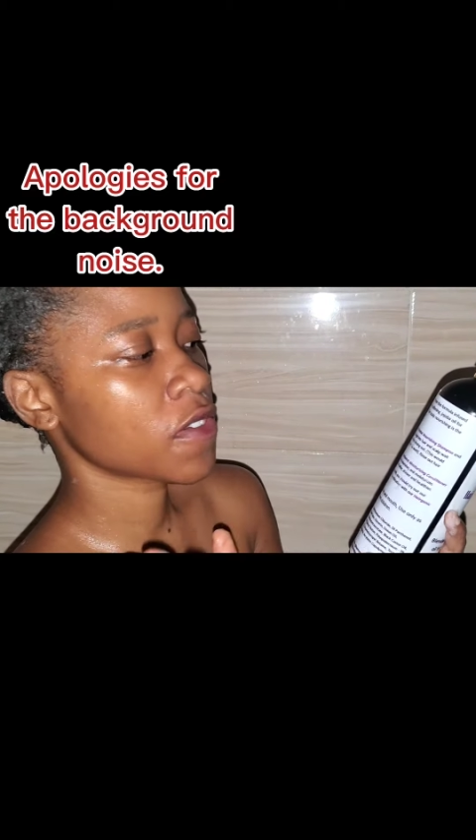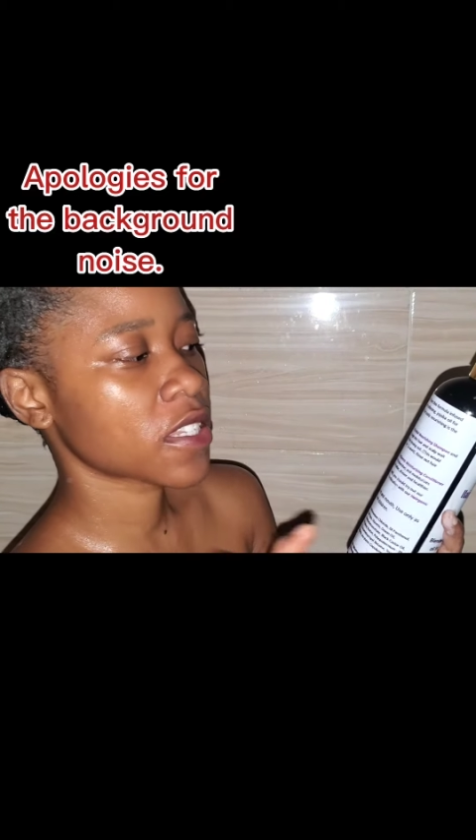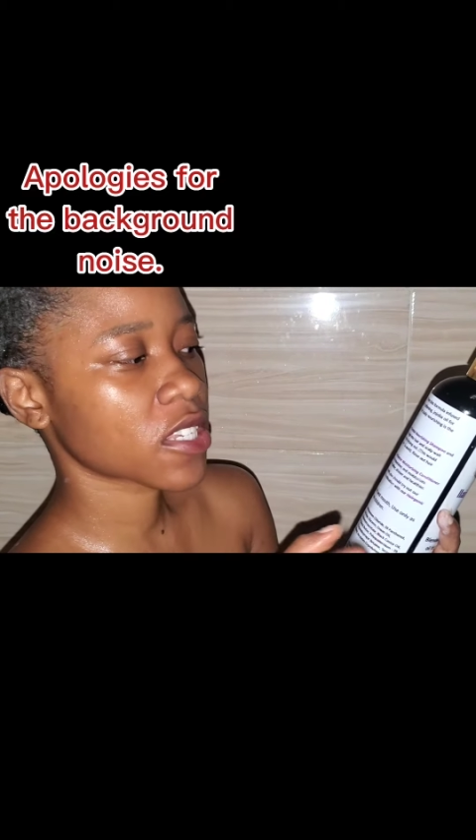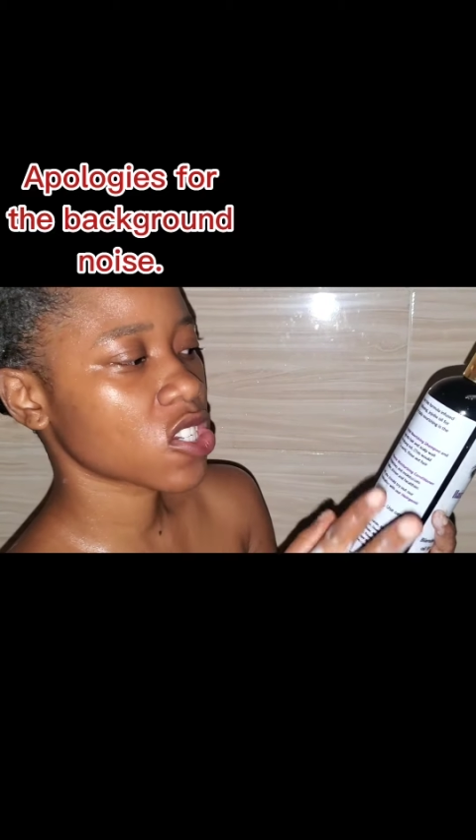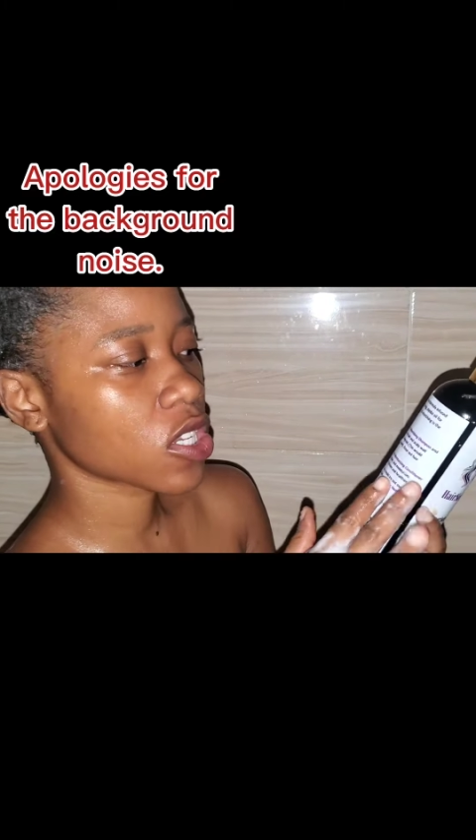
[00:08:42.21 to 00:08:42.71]

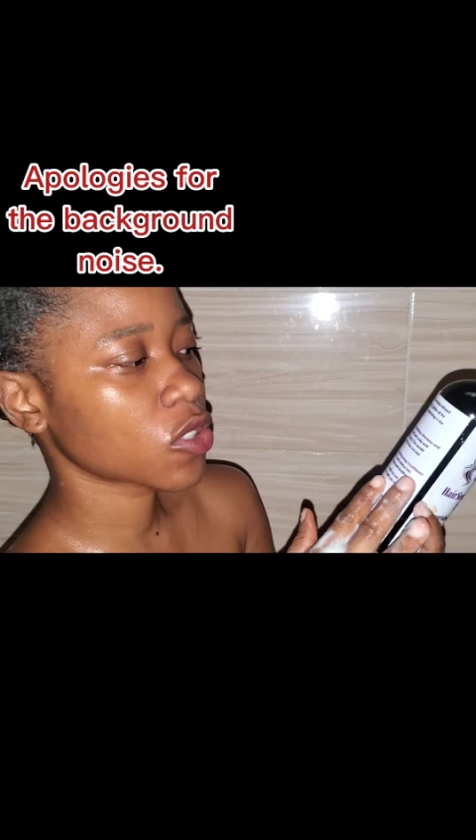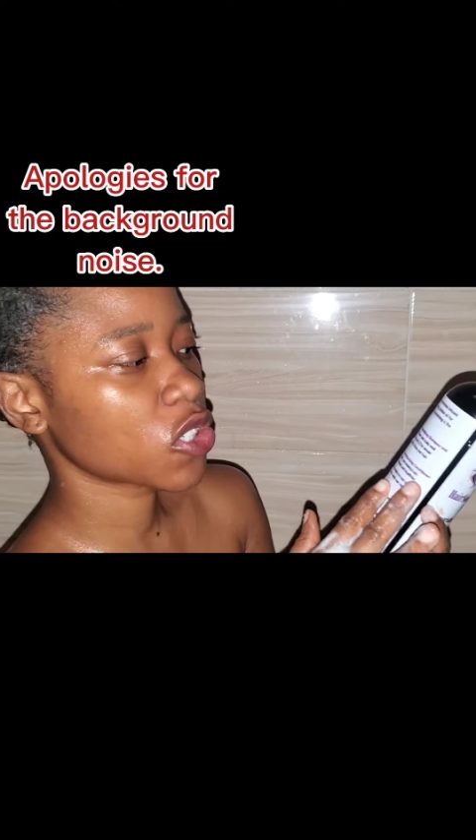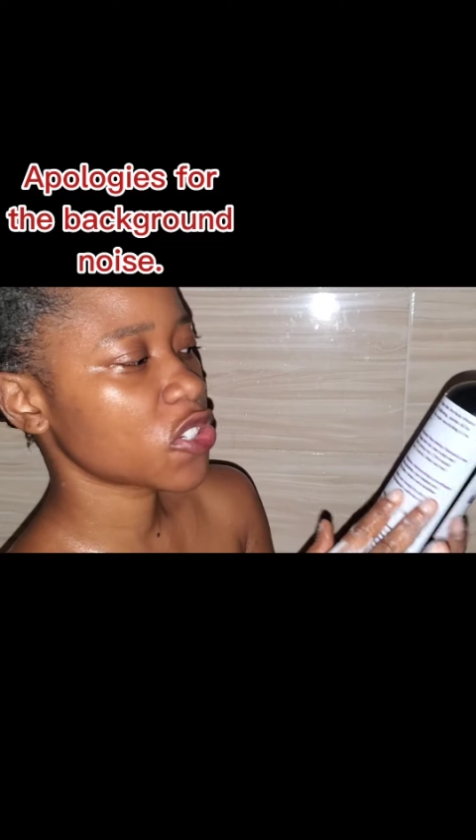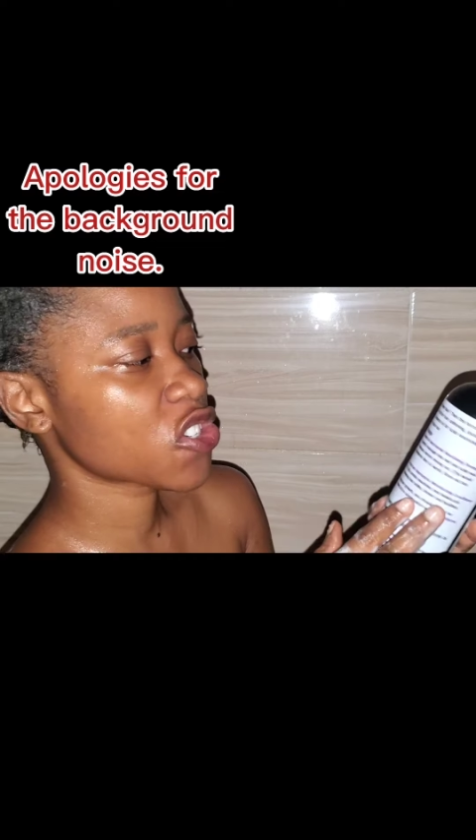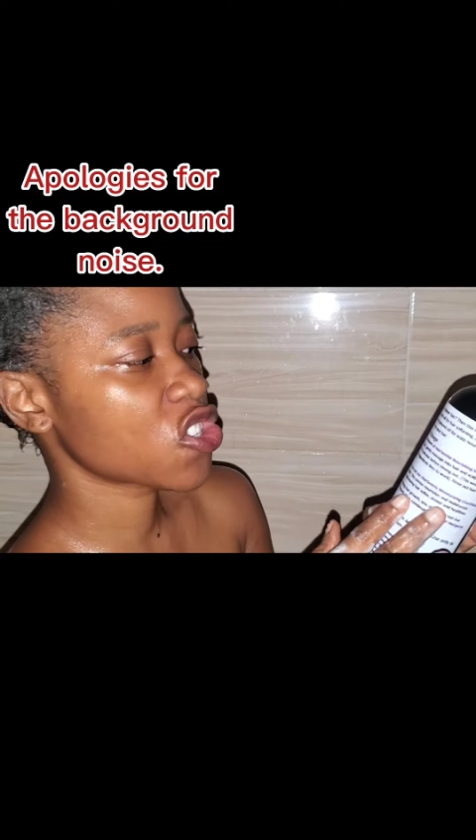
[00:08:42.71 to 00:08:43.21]
HairSential
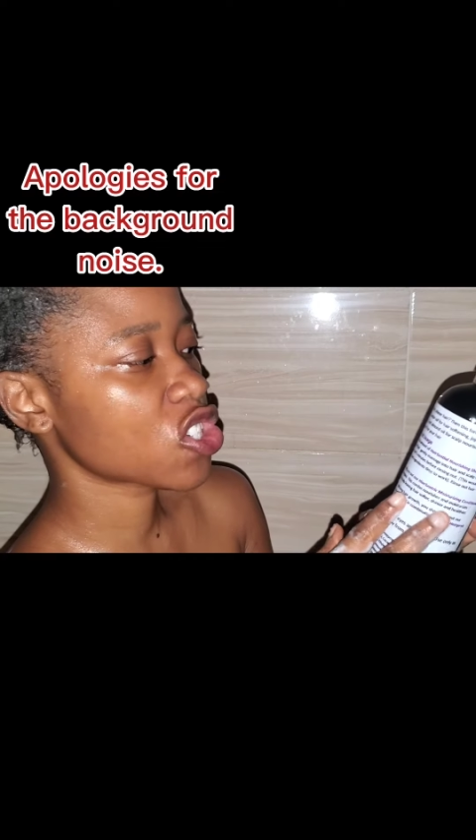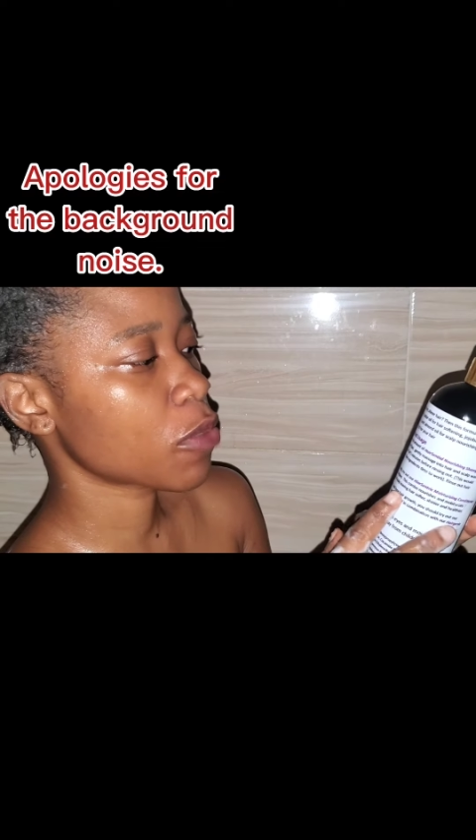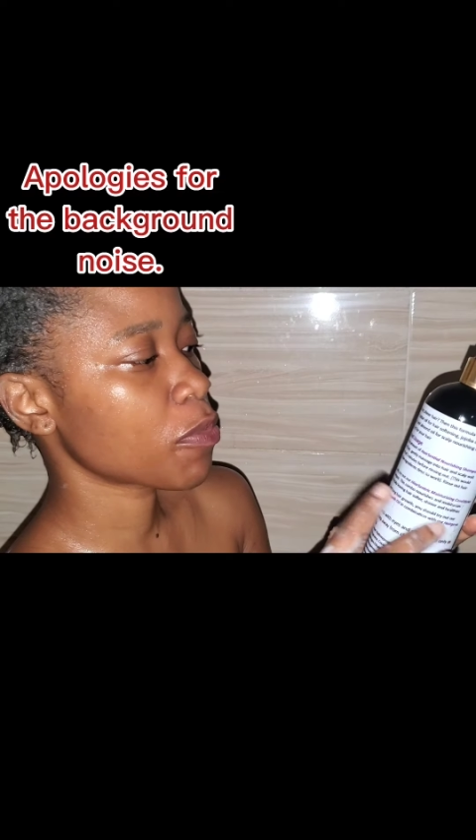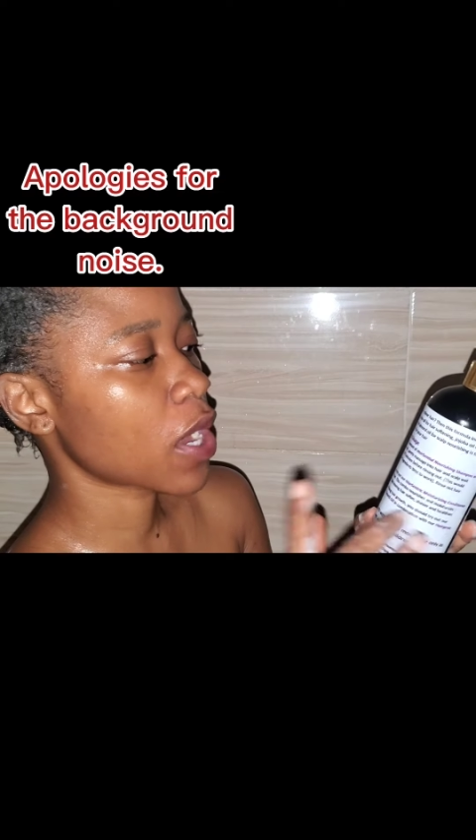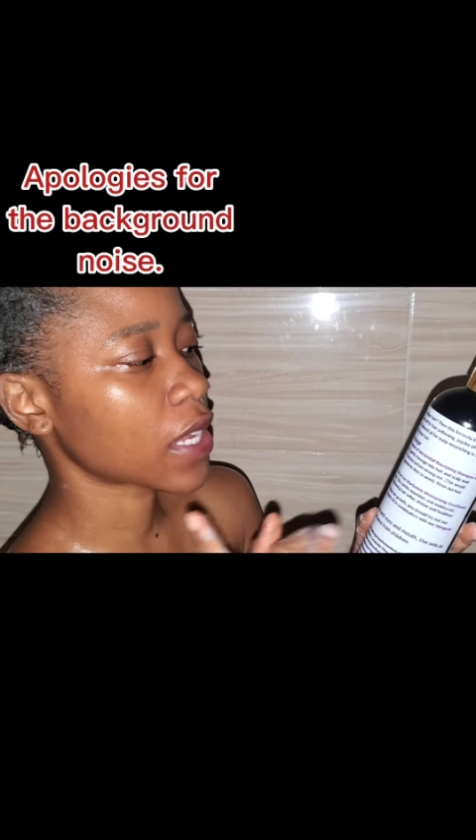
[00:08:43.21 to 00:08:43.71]
Nourishing
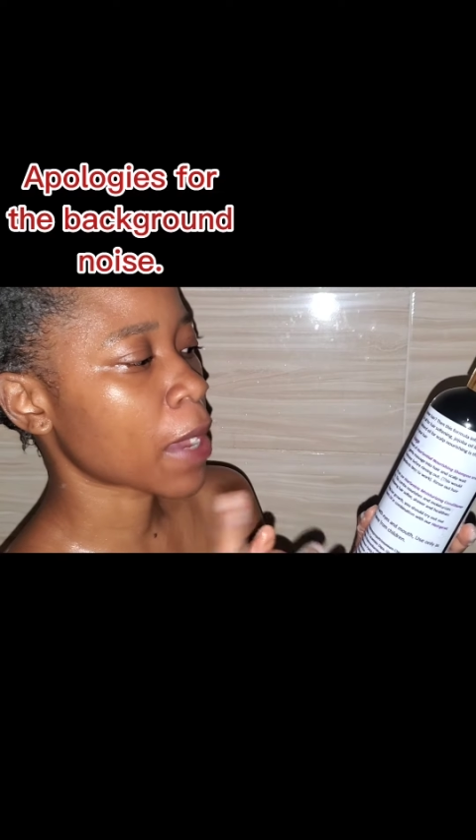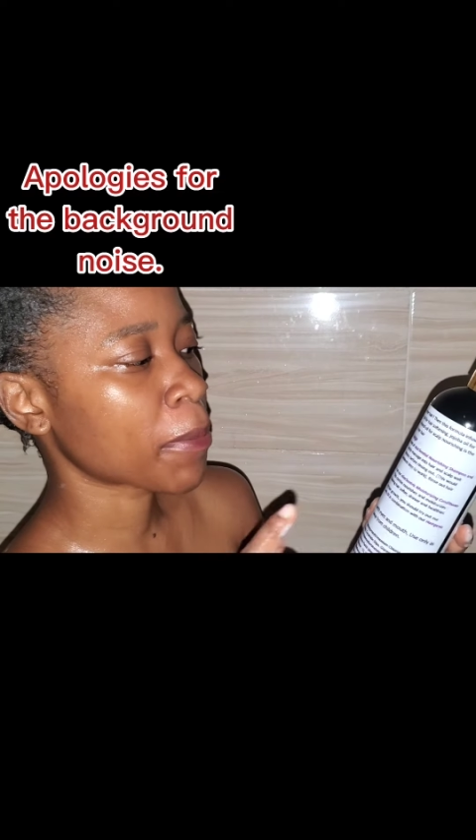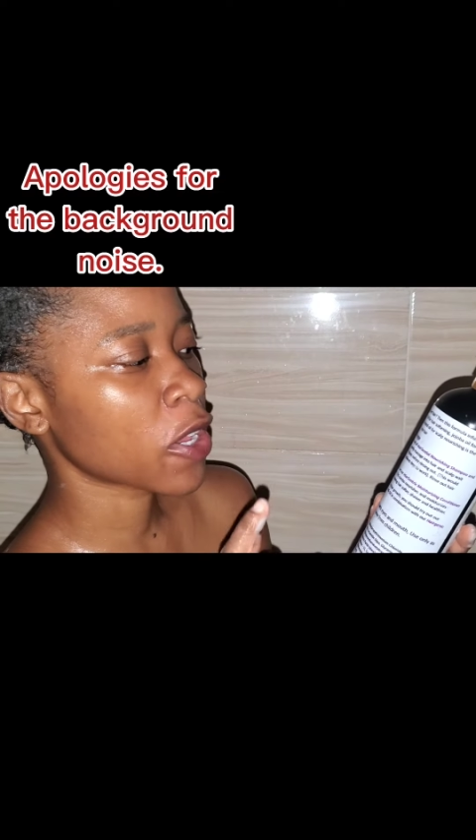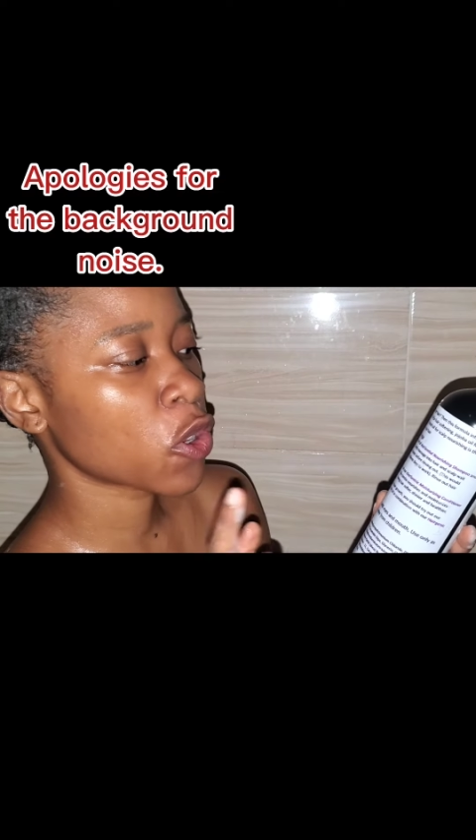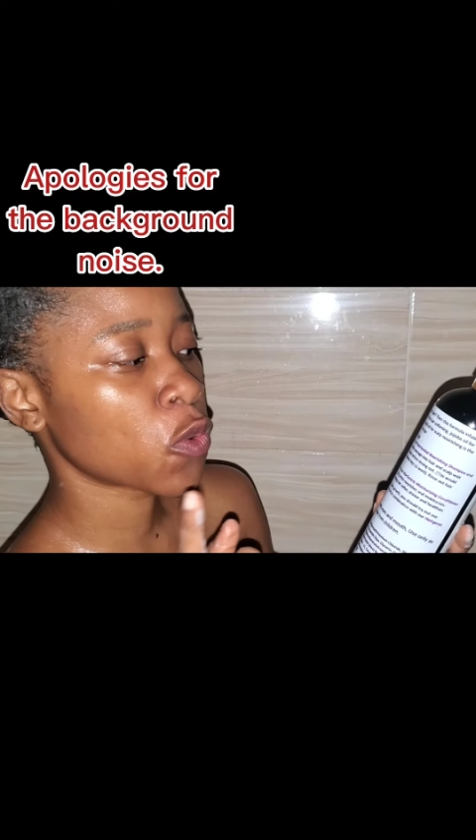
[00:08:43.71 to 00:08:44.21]
shampoo and
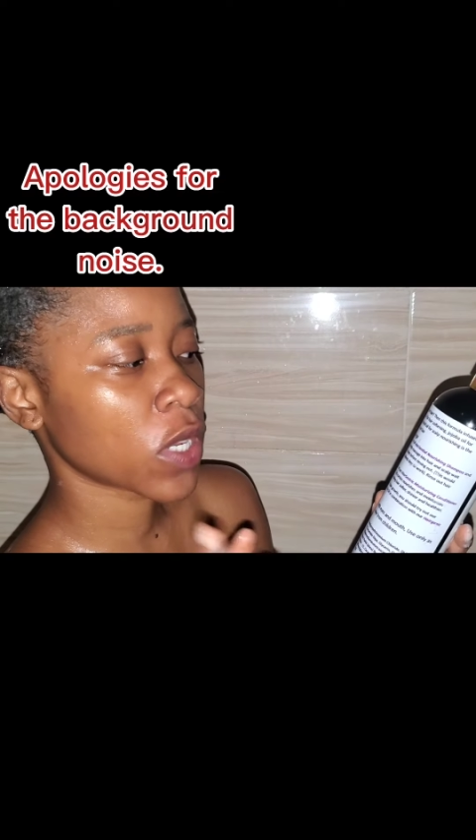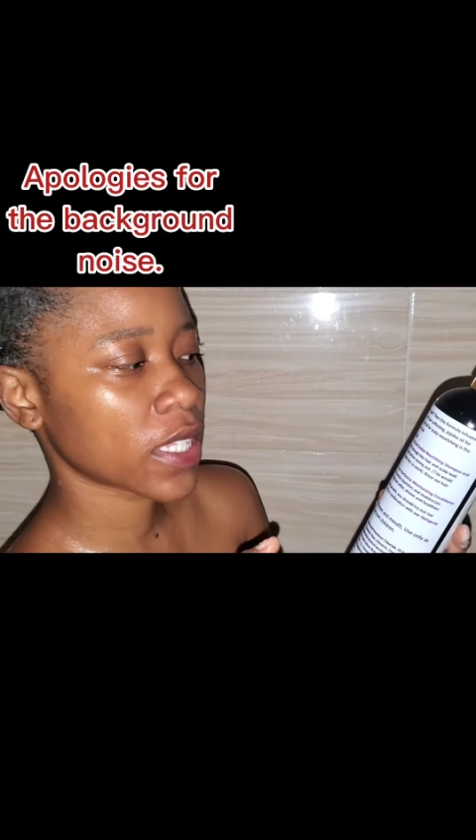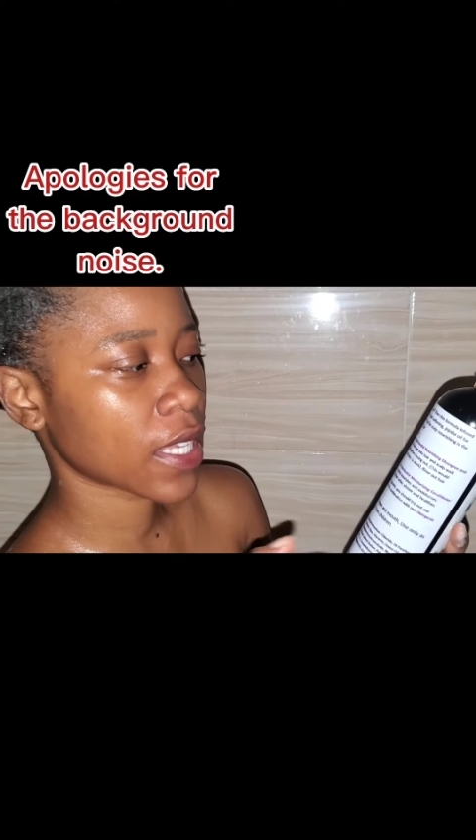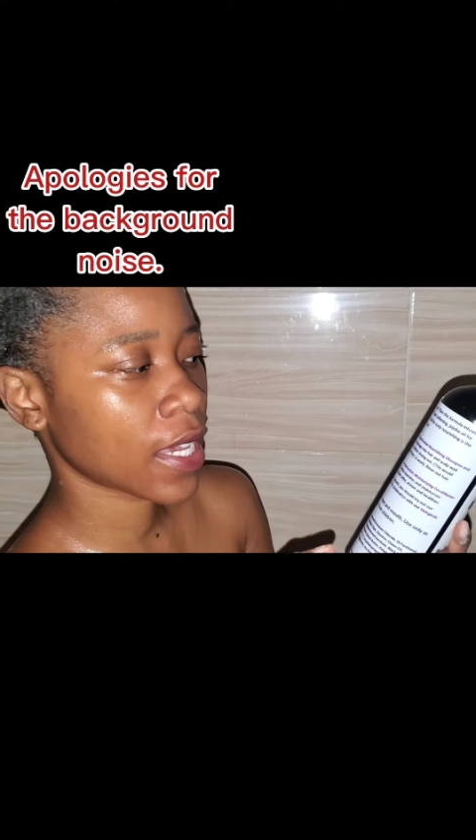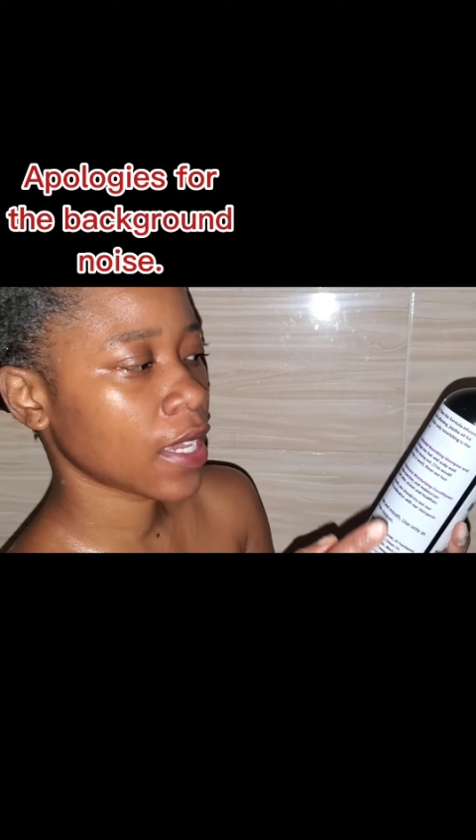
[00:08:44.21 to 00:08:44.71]
apply on
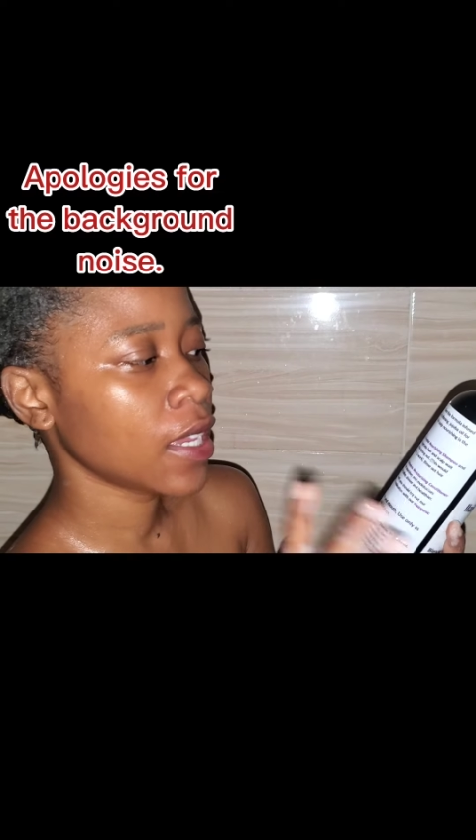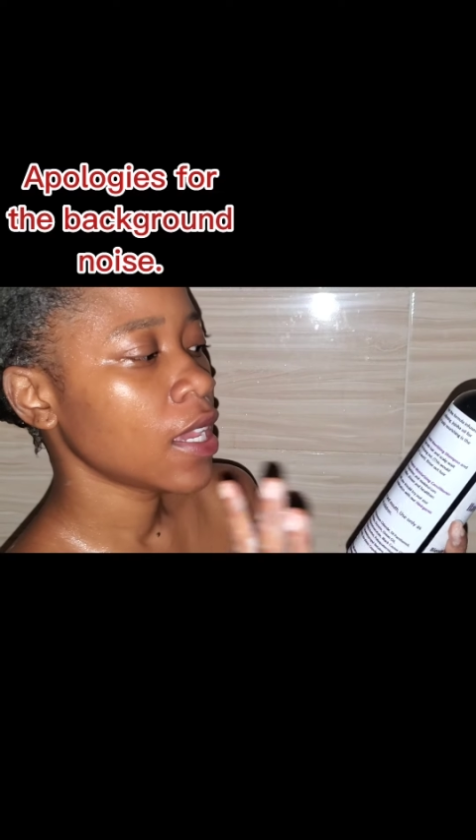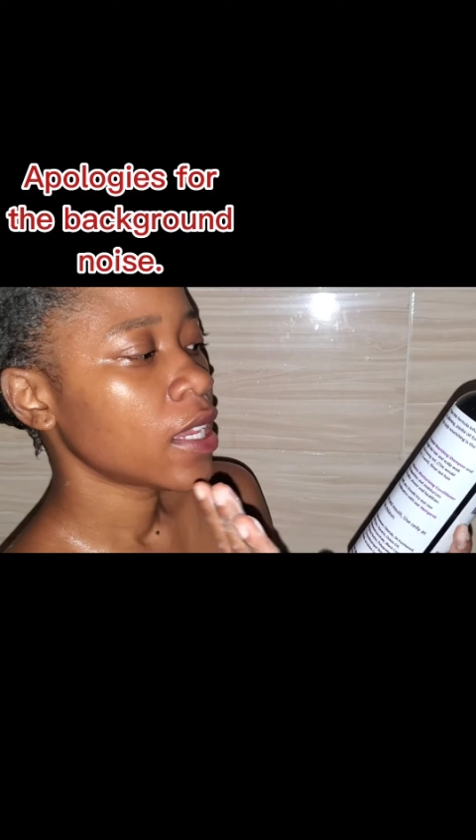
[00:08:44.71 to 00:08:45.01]
wet hair.